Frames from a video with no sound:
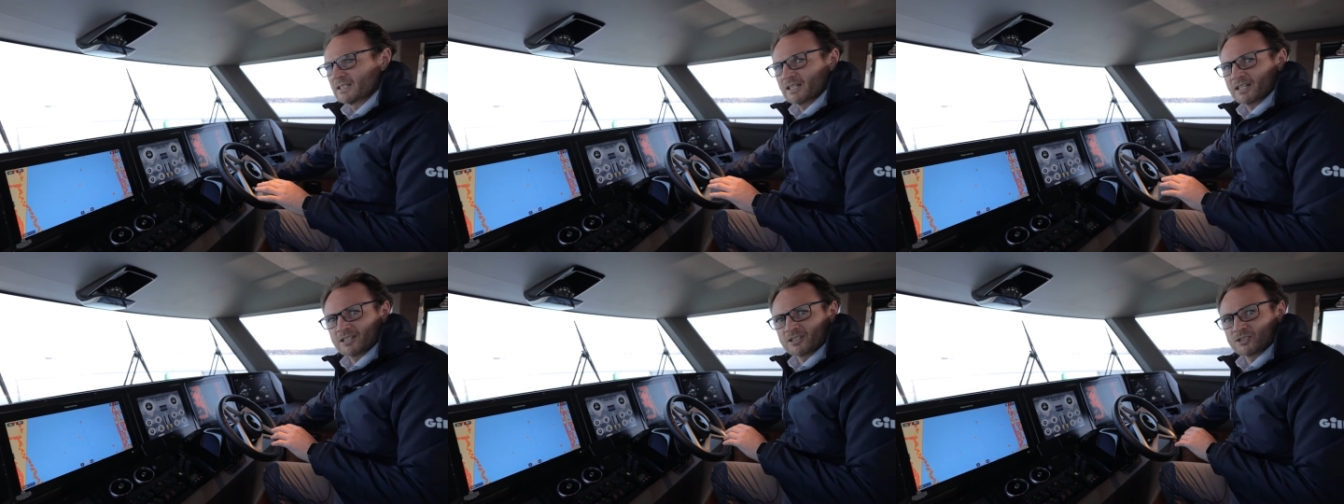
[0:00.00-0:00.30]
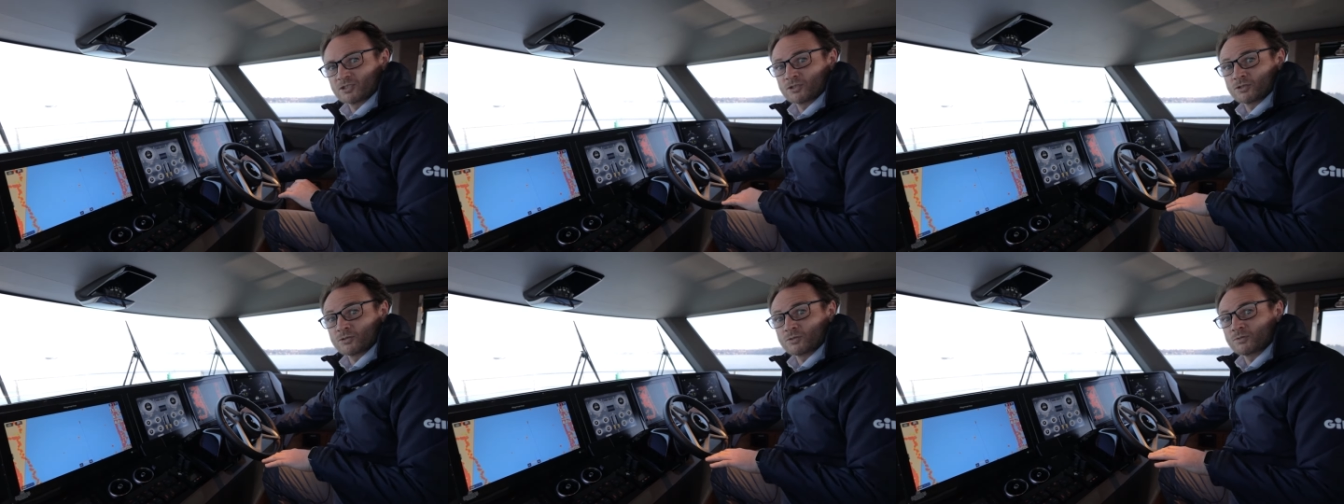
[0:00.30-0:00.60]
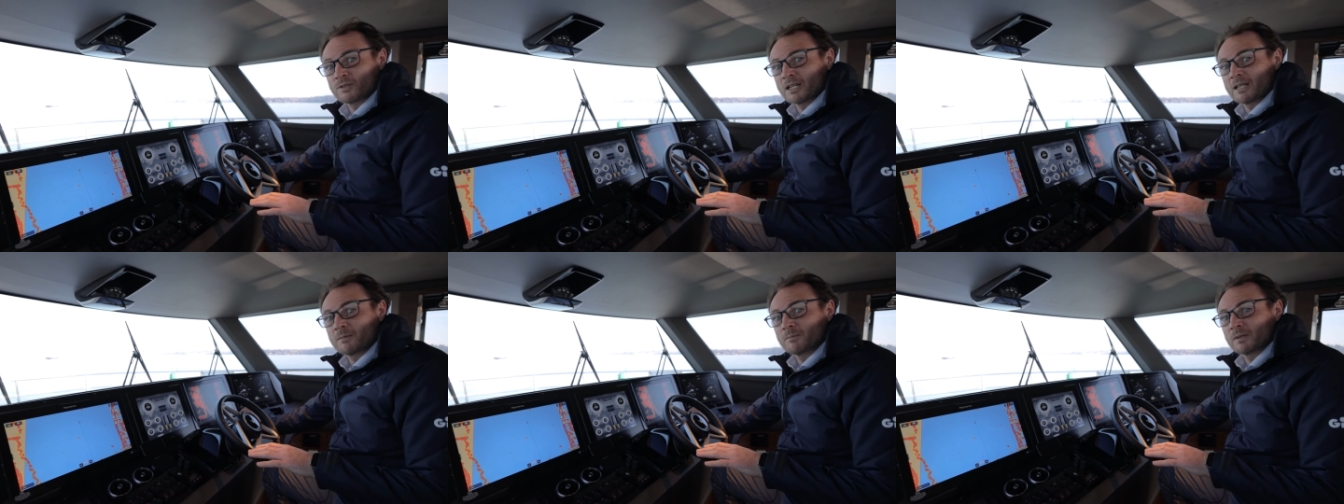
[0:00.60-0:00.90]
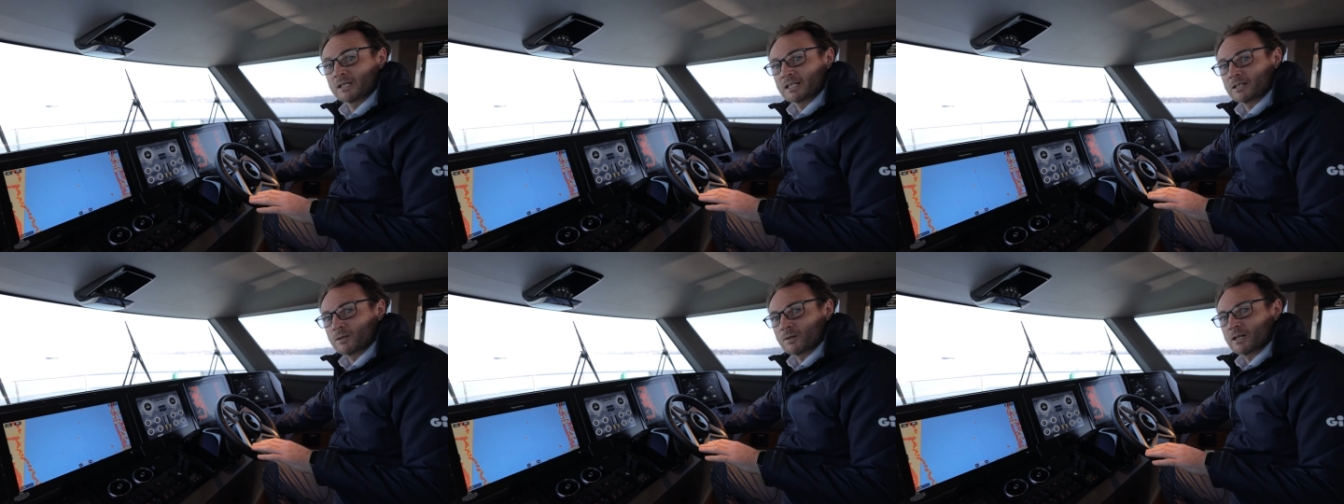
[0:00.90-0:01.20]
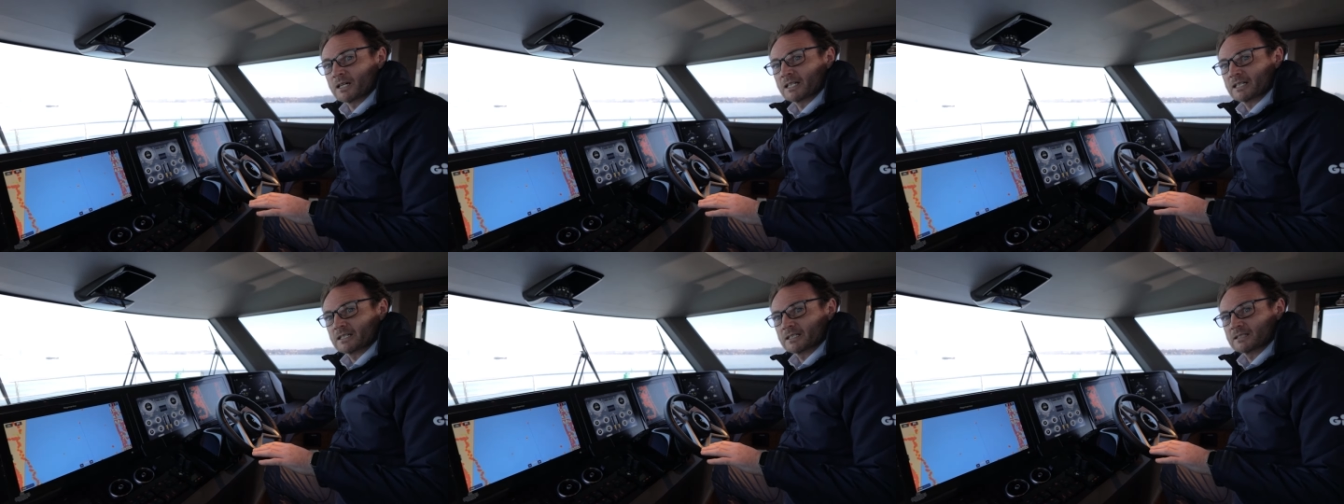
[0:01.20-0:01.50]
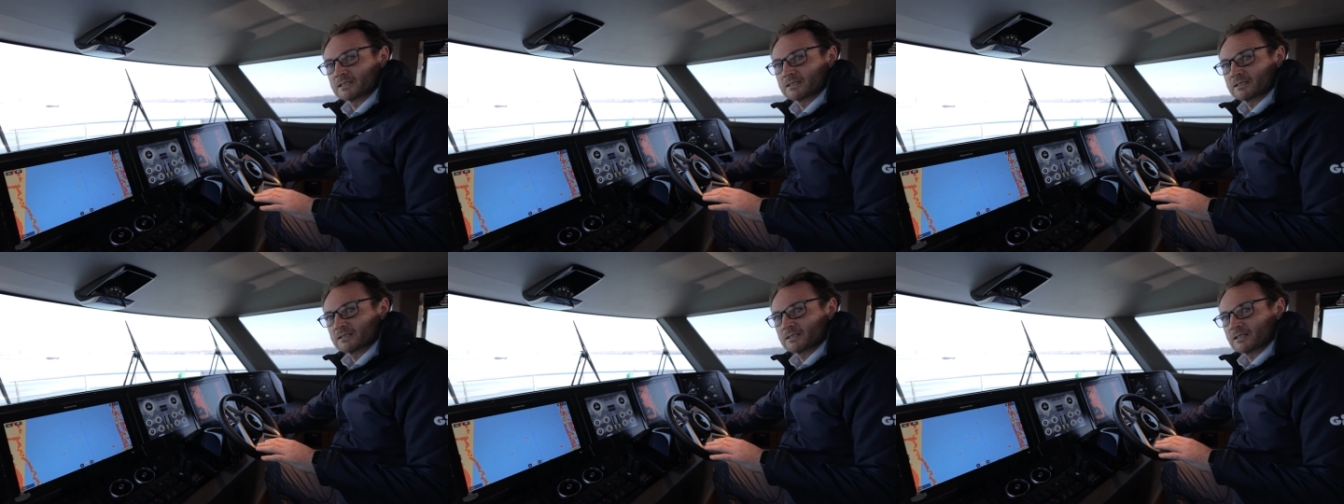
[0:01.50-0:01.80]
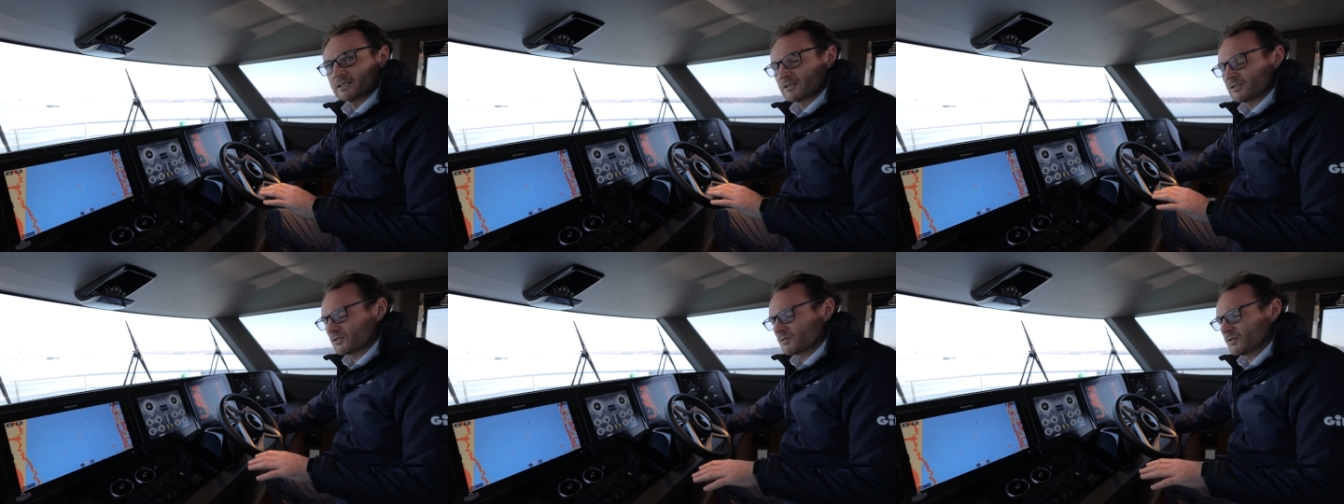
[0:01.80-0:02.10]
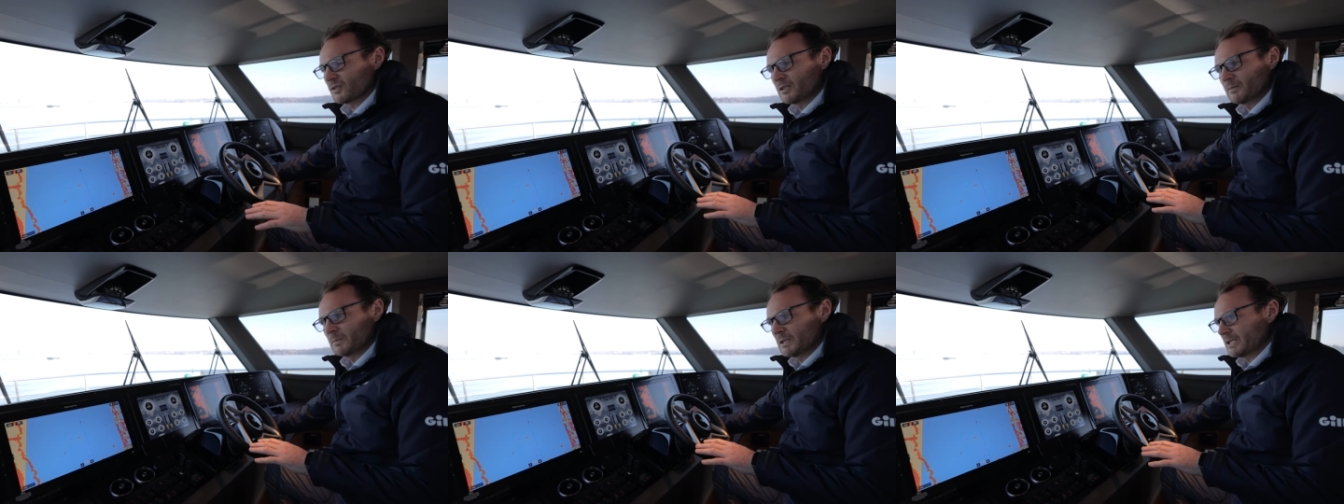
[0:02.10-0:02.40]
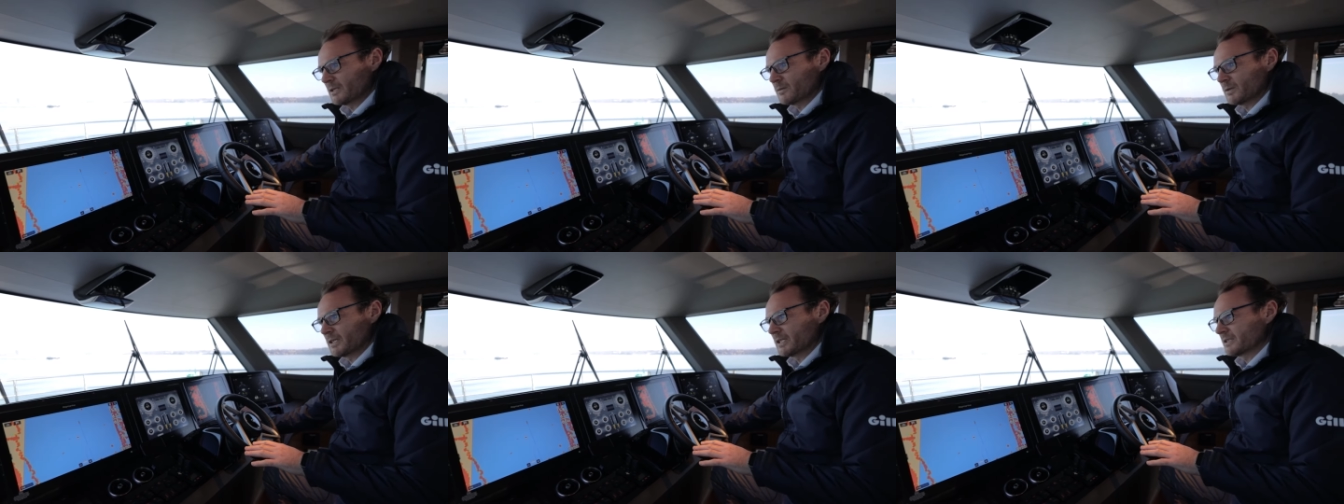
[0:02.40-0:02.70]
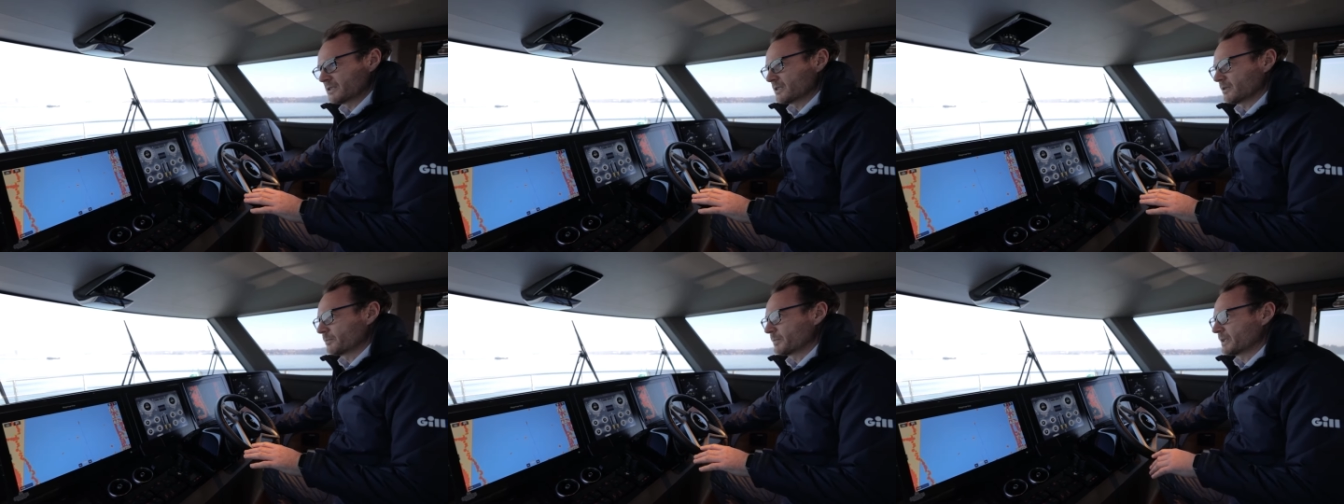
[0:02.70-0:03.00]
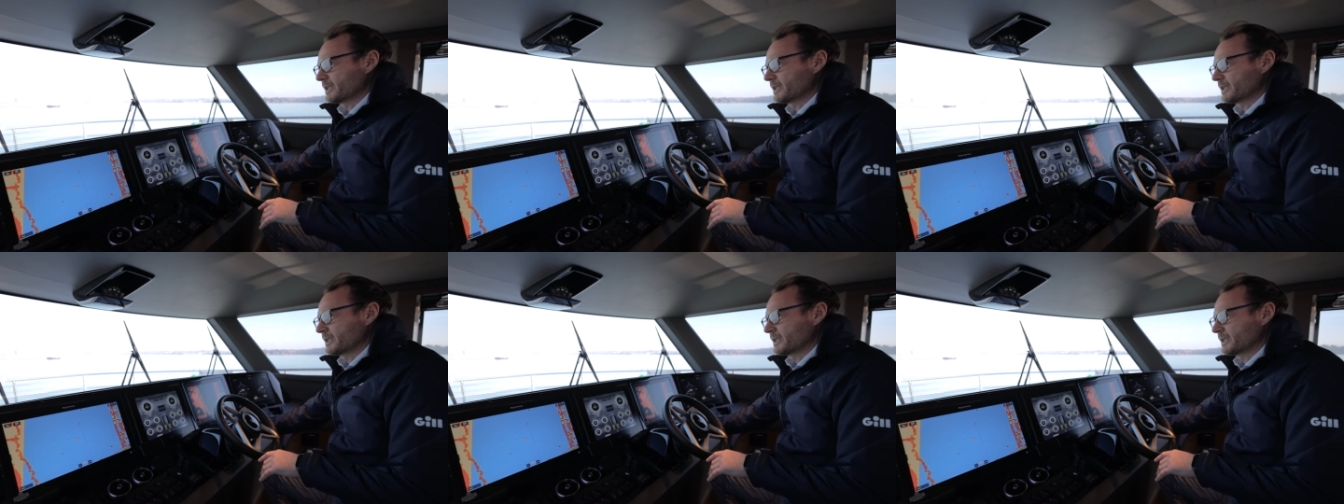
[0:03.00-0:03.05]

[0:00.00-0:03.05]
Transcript: extremely quiet up